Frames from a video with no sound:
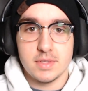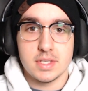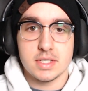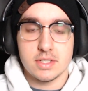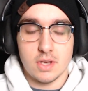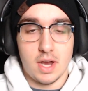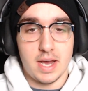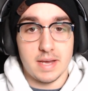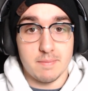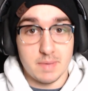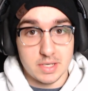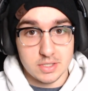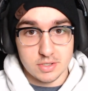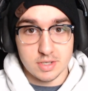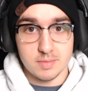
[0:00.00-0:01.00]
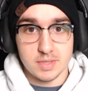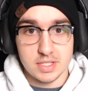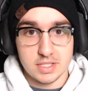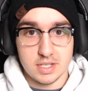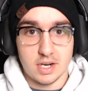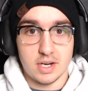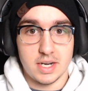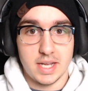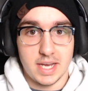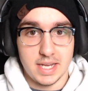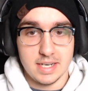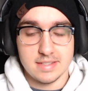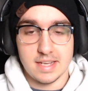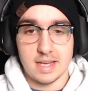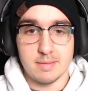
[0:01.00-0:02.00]
So I am extremely sorry ahead
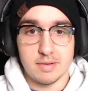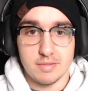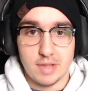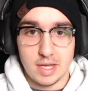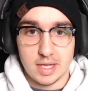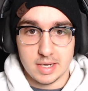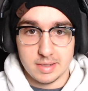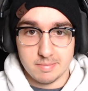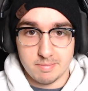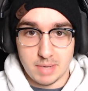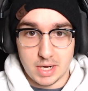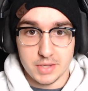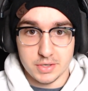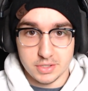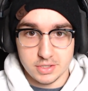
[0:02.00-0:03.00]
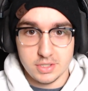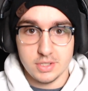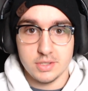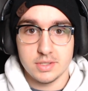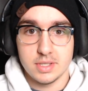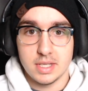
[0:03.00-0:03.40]
of time if that bothers you.